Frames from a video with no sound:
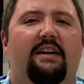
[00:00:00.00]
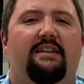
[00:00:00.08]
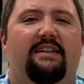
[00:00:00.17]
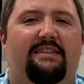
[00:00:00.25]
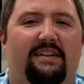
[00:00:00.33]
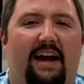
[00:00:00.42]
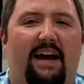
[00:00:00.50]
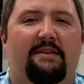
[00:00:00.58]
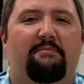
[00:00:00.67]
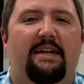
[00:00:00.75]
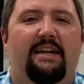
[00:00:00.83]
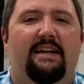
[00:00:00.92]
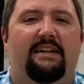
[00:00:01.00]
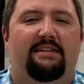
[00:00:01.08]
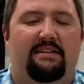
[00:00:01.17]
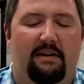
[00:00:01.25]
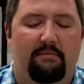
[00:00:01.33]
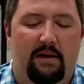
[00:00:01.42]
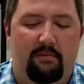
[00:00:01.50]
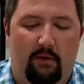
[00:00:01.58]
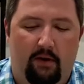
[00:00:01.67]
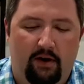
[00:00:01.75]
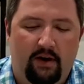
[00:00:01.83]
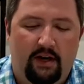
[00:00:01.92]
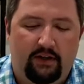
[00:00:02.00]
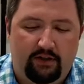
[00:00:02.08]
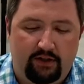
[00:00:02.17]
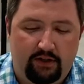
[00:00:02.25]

designed me and set me apart to